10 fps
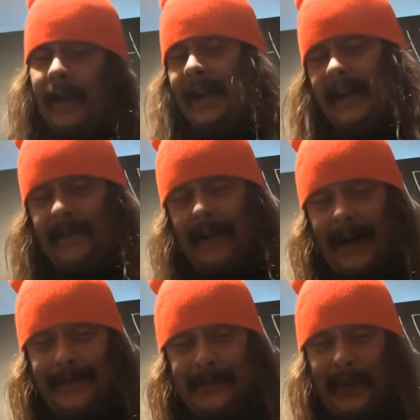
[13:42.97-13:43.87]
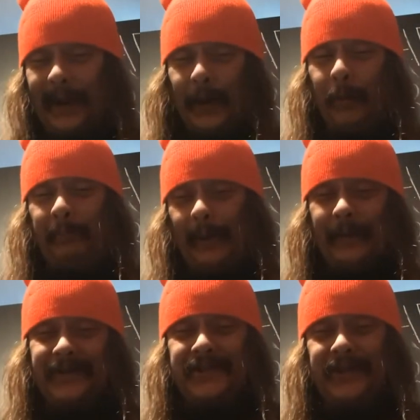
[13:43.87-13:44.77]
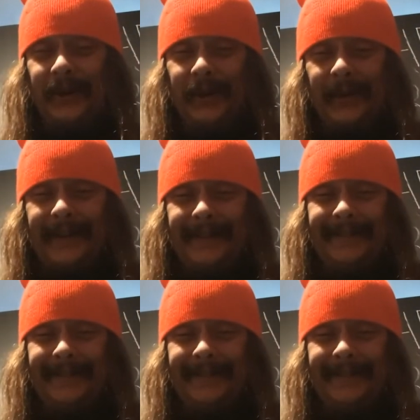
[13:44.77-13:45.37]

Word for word: It even comes with a little bonus toke,